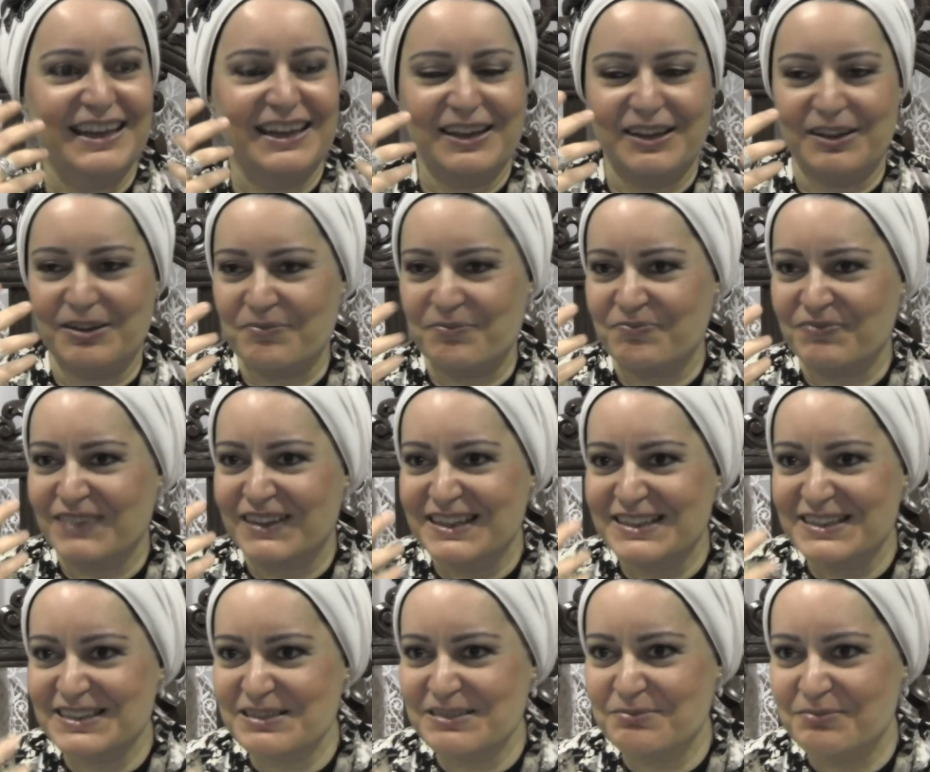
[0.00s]
um,
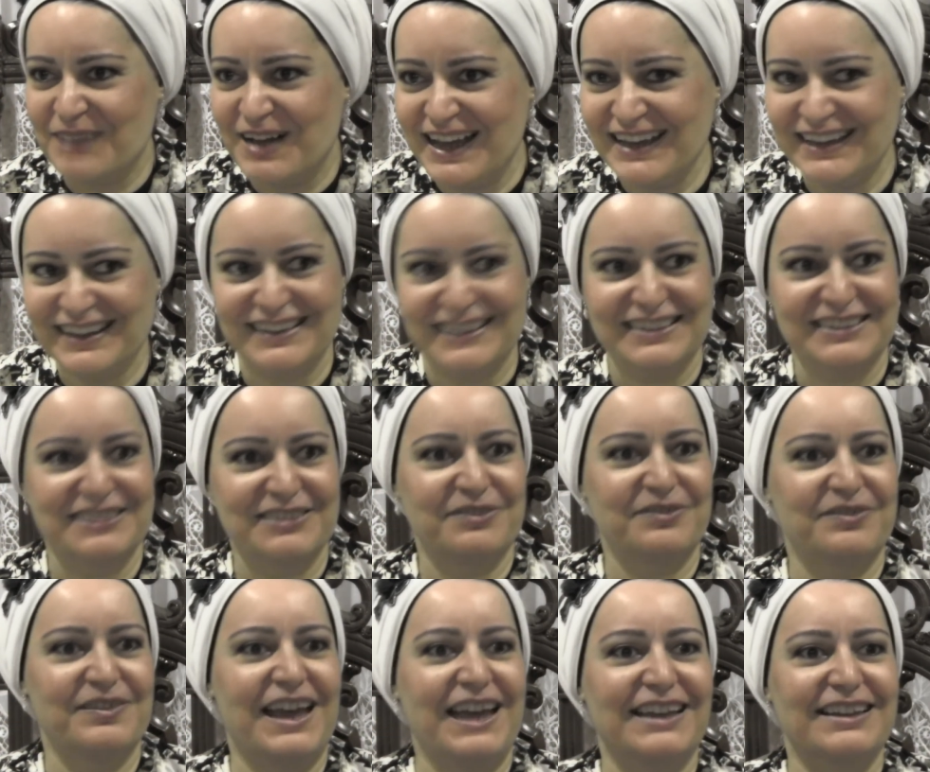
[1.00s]
smile, the
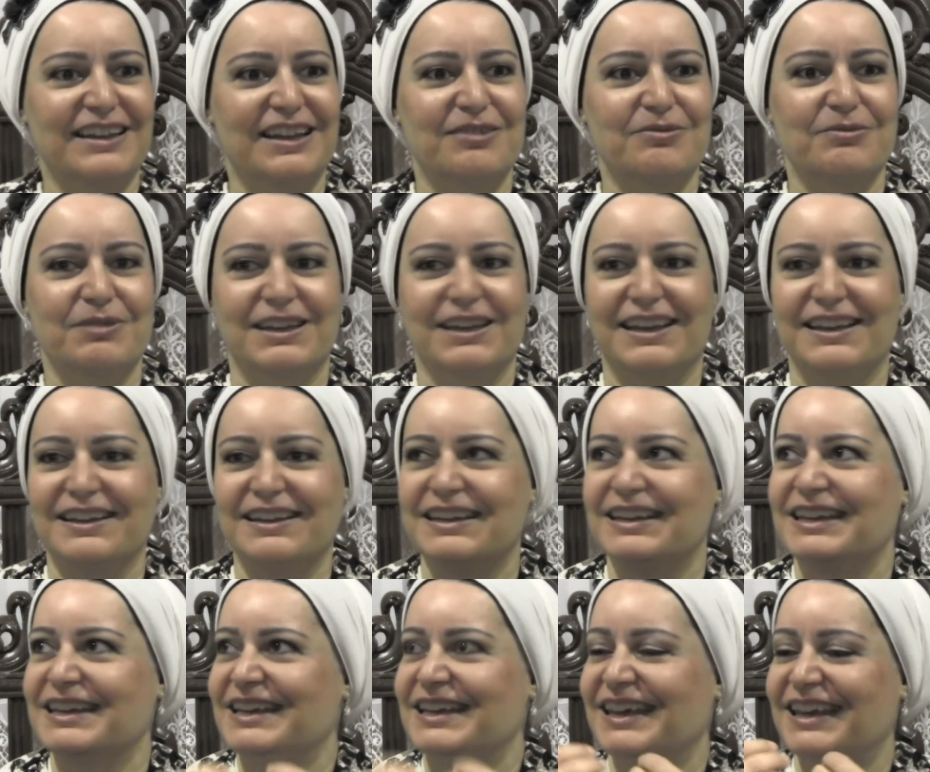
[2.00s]
fact that we can
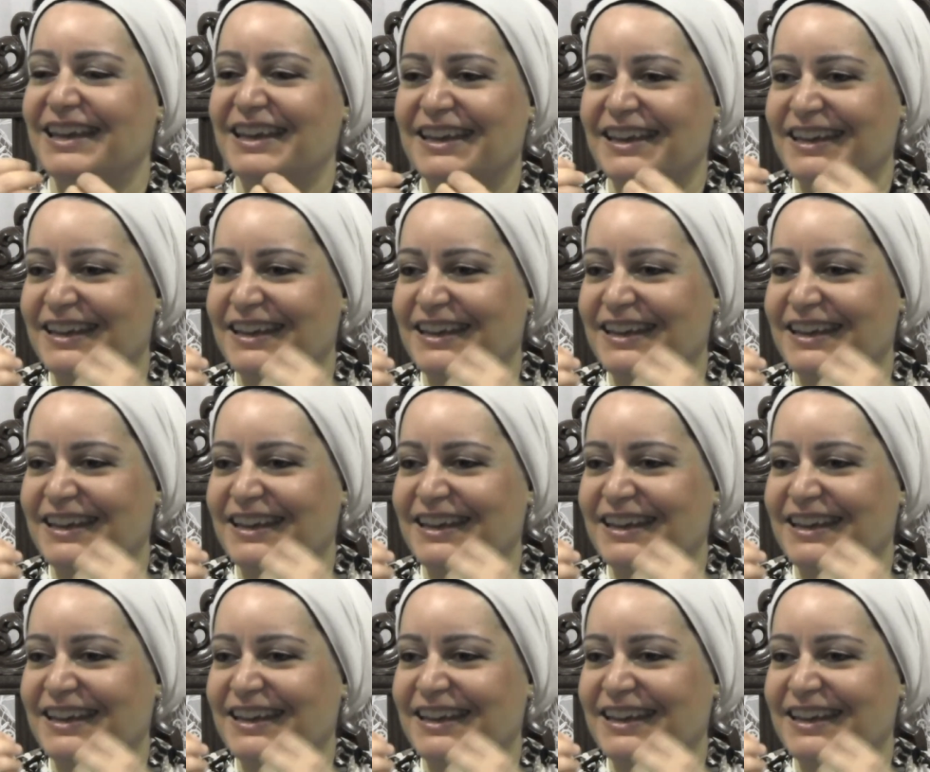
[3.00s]
uh,